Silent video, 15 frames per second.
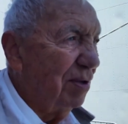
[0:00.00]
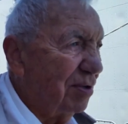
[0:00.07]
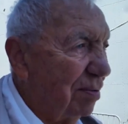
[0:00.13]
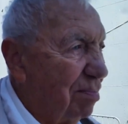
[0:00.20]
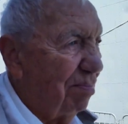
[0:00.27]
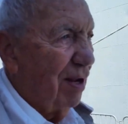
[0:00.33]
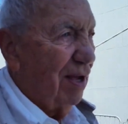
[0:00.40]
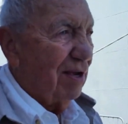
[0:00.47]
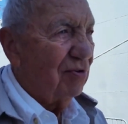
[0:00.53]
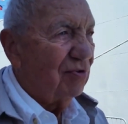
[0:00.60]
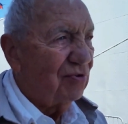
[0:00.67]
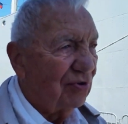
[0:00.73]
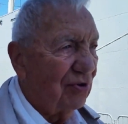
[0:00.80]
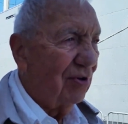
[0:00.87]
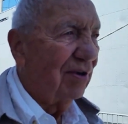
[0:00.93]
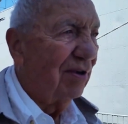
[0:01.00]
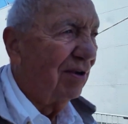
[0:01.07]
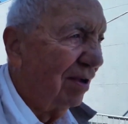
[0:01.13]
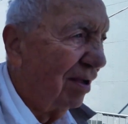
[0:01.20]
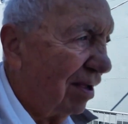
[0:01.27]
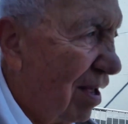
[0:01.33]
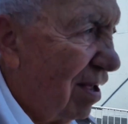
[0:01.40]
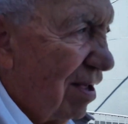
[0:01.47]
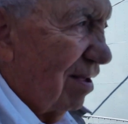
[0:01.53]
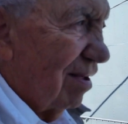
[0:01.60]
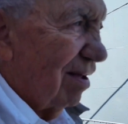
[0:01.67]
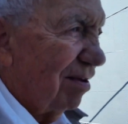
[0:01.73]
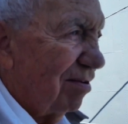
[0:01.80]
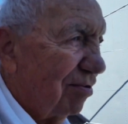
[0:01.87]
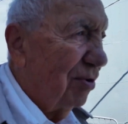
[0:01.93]
into place
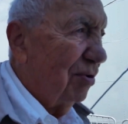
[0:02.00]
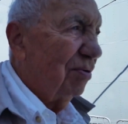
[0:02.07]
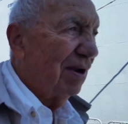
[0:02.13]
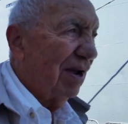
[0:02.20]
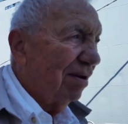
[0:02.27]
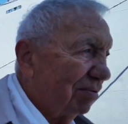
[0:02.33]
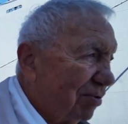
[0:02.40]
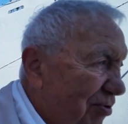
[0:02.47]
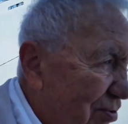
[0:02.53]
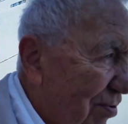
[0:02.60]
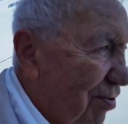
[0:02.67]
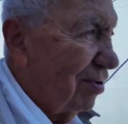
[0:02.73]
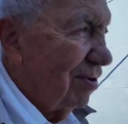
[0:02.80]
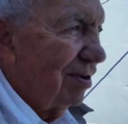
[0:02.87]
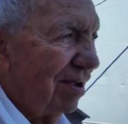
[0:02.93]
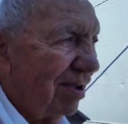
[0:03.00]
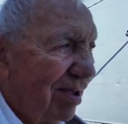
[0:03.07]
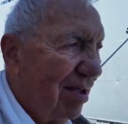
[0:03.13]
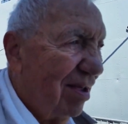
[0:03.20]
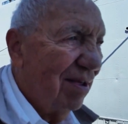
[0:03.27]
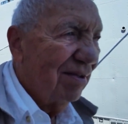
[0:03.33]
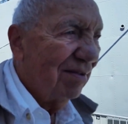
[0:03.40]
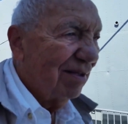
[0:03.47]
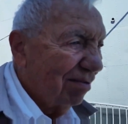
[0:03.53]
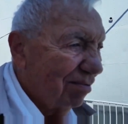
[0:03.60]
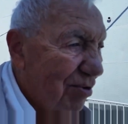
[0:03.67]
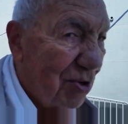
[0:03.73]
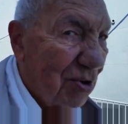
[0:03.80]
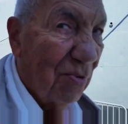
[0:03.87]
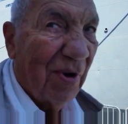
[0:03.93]
and you knew that was your that
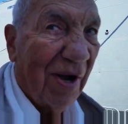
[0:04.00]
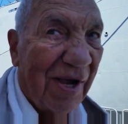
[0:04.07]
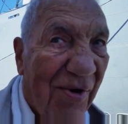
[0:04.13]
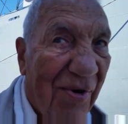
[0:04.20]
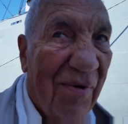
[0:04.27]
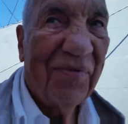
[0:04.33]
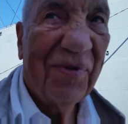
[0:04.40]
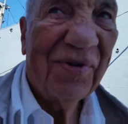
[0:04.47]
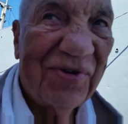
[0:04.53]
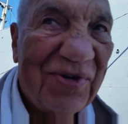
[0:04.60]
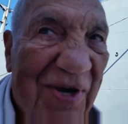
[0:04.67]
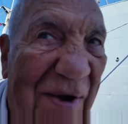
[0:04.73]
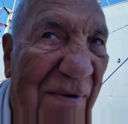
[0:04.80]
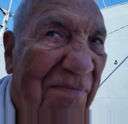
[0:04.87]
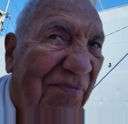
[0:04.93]
was your way off the ship